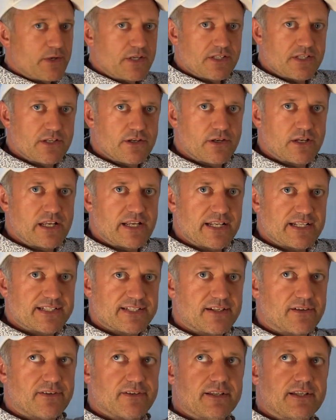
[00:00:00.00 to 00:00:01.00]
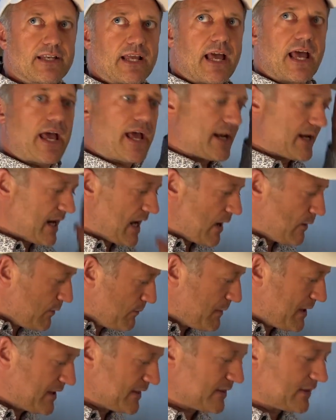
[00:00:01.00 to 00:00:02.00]
easy you can get started and how I
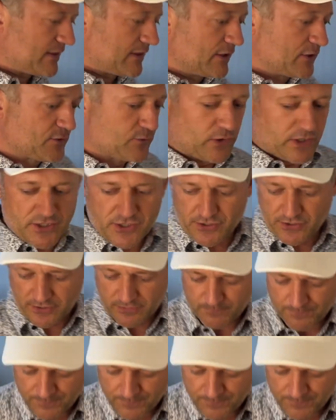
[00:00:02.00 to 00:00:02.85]
made the structure.